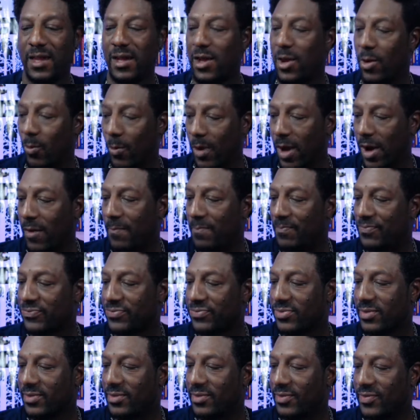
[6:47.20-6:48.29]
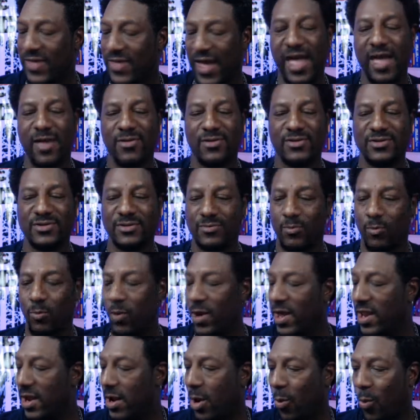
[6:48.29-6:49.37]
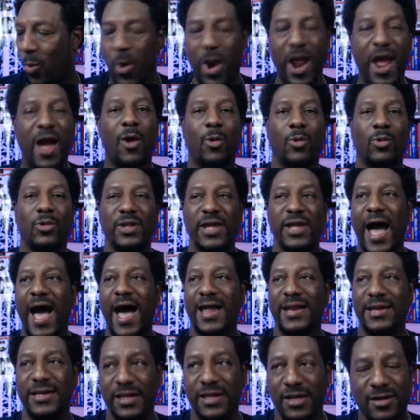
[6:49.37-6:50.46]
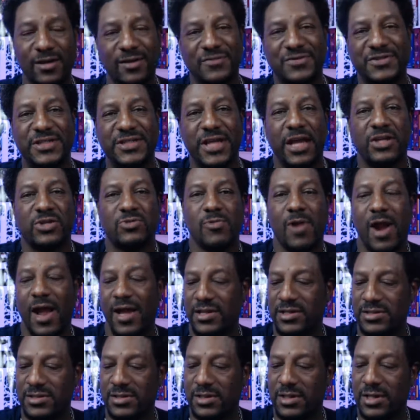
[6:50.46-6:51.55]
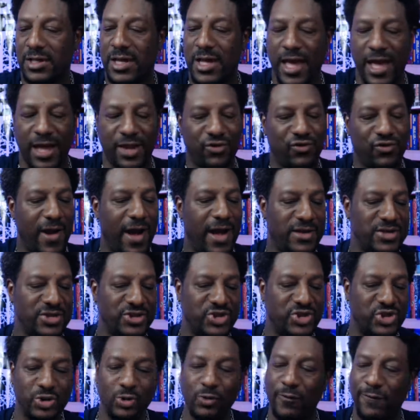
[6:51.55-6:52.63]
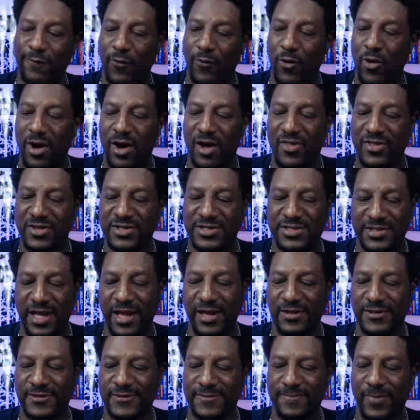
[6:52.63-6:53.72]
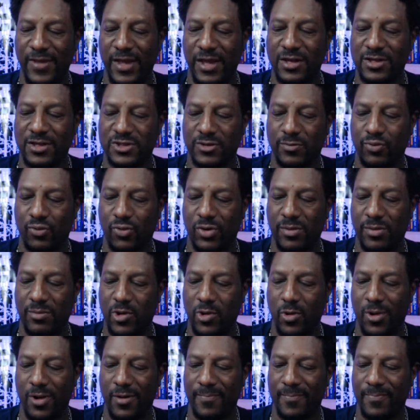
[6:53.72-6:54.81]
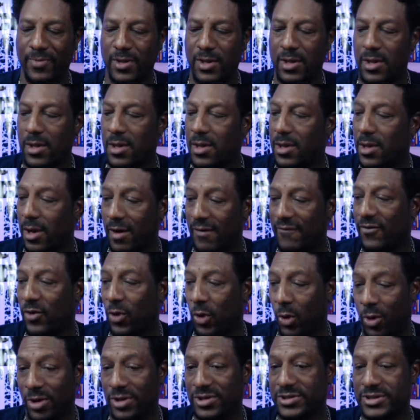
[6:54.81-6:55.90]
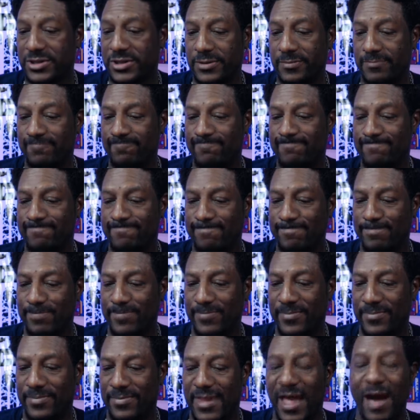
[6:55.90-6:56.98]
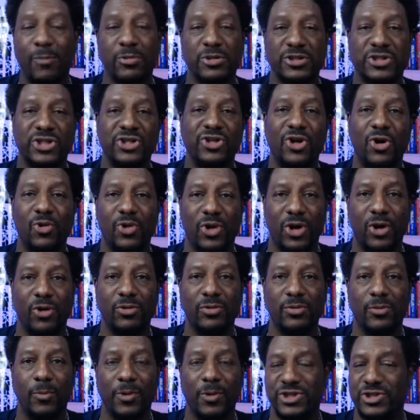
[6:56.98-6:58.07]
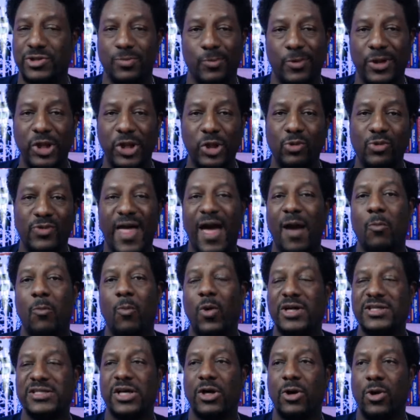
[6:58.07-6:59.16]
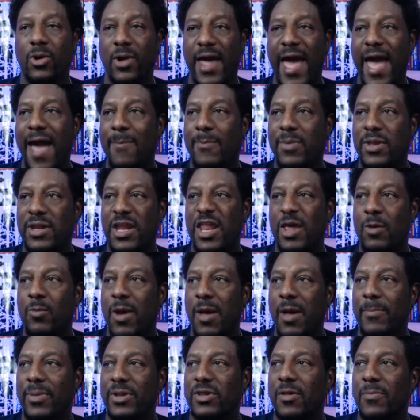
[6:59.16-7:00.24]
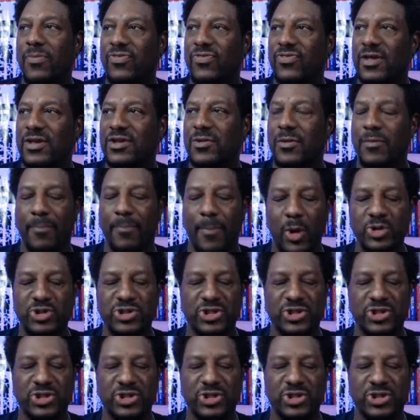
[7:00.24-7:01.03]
Well, they went around the idea of states' rights and tried to sue 4 other states in the Supreme Court. Of course, that was a no-go, which we knew that wasn't going to happen anyway. But the most